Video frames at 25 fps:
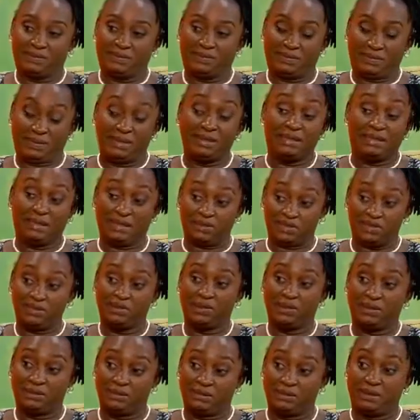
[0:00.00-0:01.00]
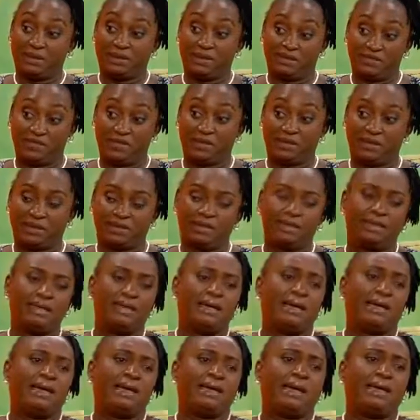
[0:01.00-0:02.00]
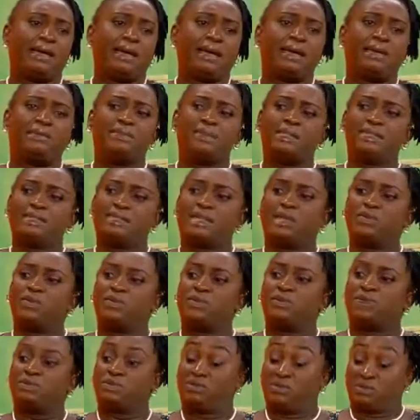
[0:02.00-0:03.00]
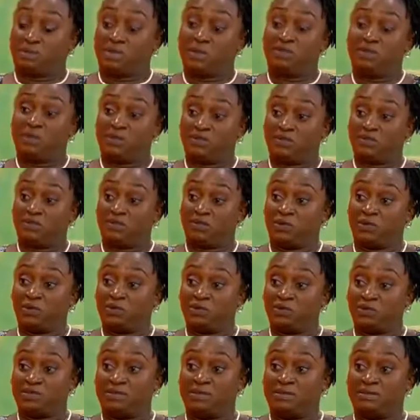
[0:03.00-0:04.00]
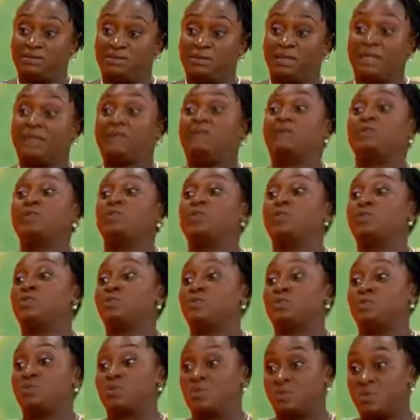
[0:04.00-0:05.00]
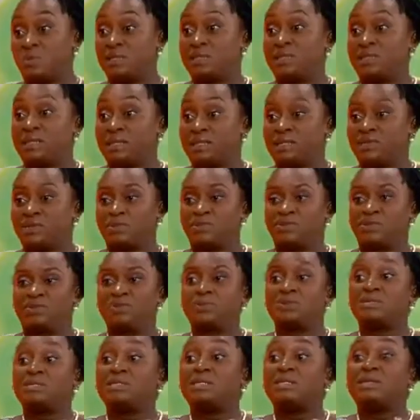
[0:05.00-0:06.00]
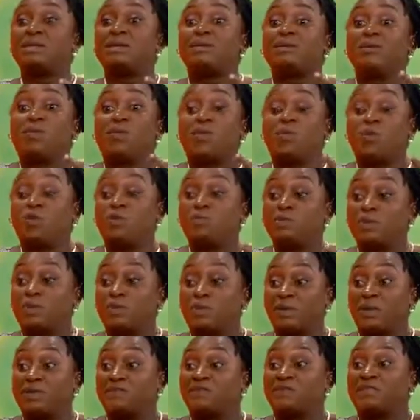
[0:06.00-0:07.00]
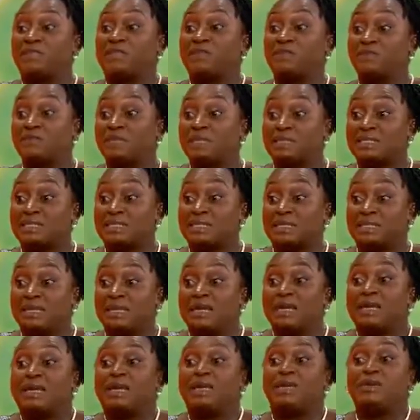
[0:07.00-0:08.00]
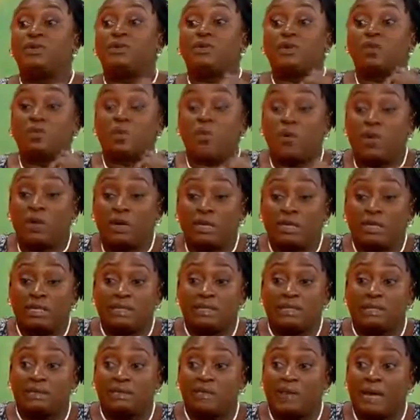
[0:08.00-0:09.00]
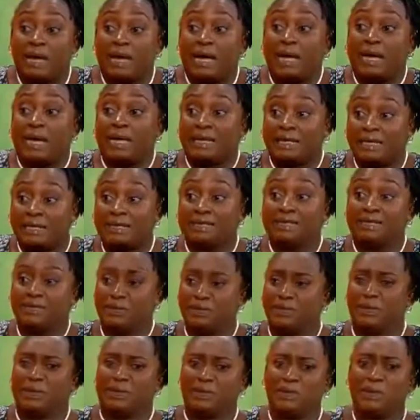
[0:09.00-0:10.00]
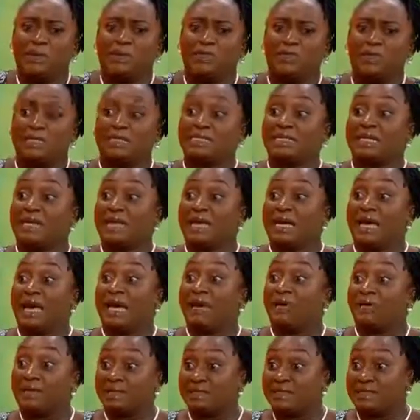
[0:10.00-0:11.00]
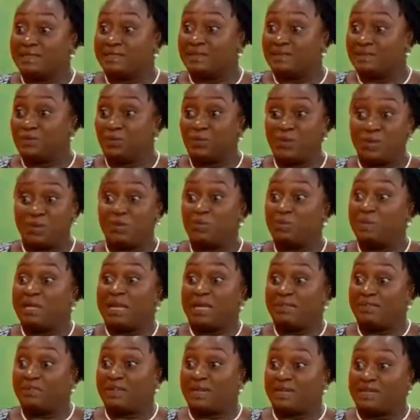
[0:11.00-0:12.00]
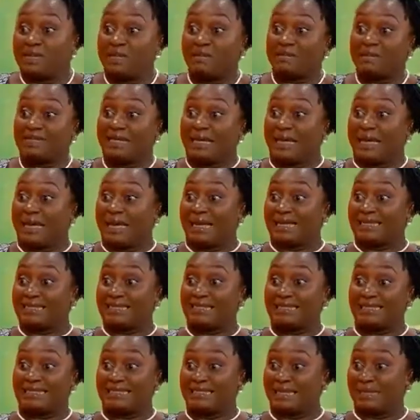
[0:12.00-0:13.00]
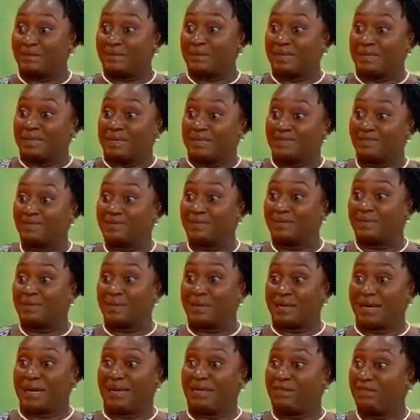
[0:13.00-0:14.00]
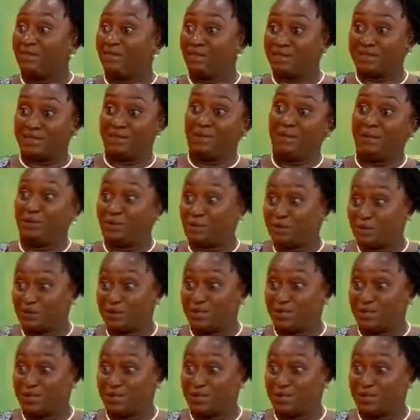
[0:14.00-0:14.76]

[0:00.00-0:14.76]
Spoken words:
in Nigeria, in Africa. Each time we travel out of the country, like we go to westernized country, you see old people, have 70, you know, walking in the park, you know, and all of that. And we will be laughing at them, say, ah, see, Agbaya, just a waka, you know, say when your children